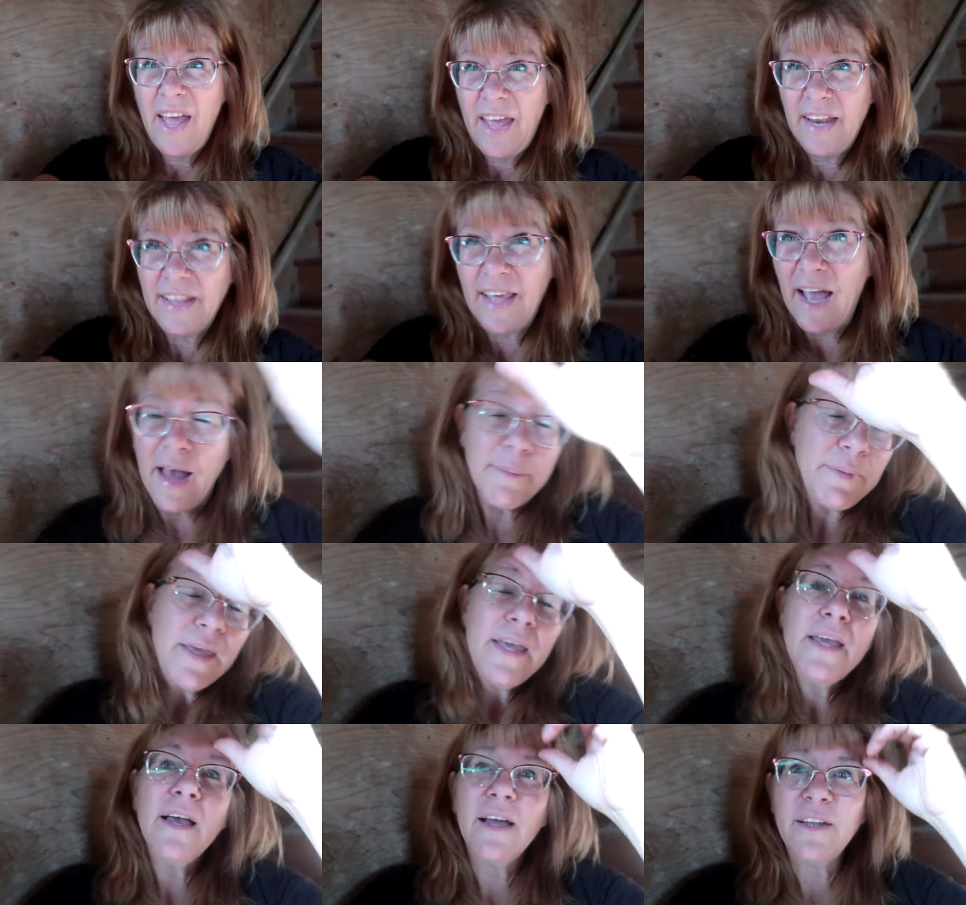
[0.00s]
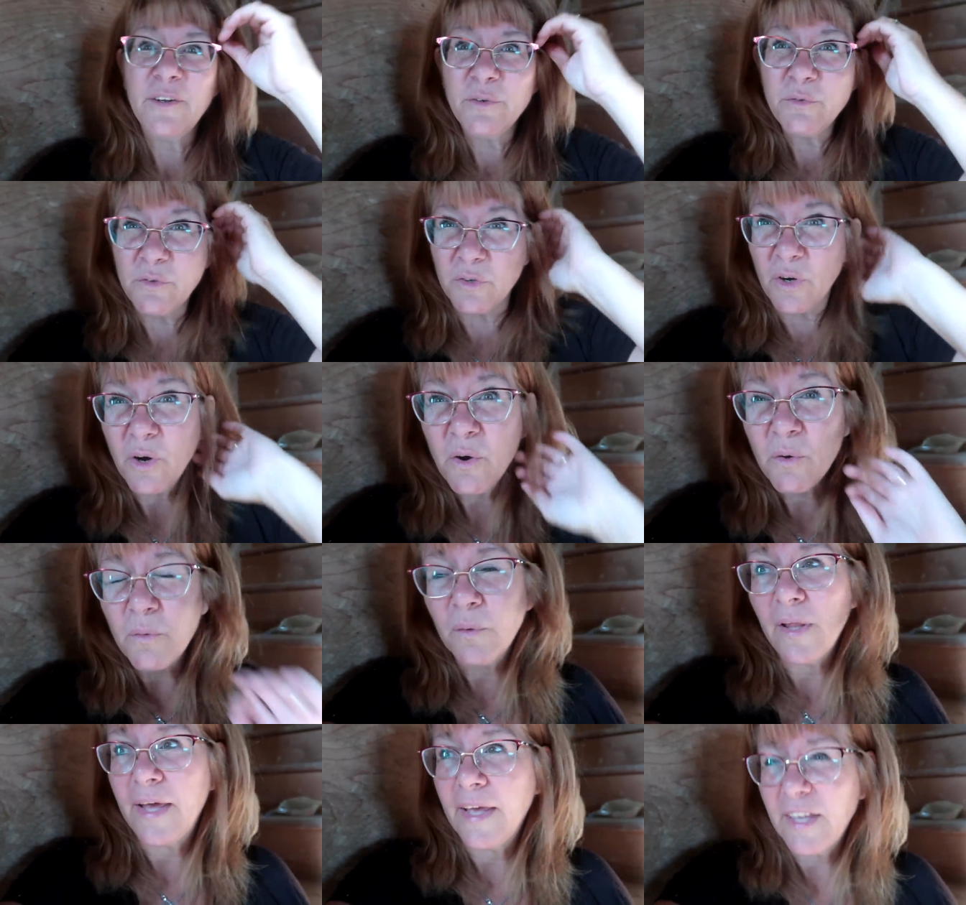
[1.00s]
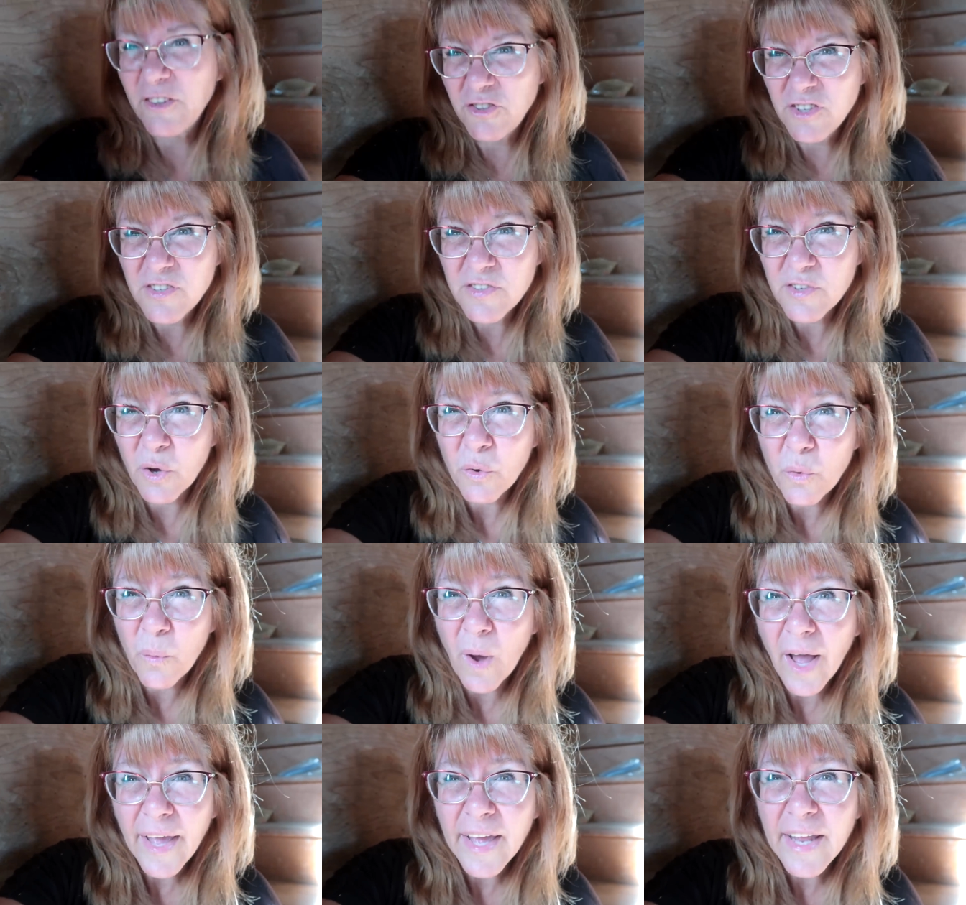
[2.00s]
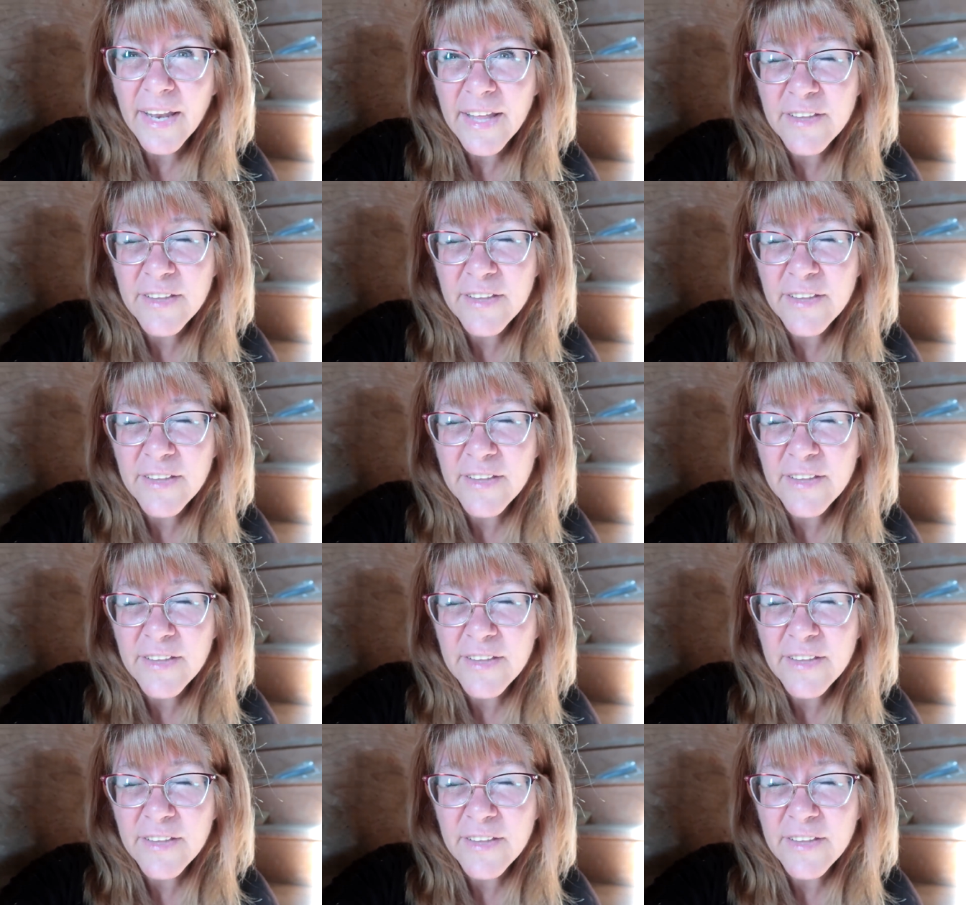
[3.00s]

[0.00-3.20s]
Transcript: And Gabby, I don't know, like she's so quiet,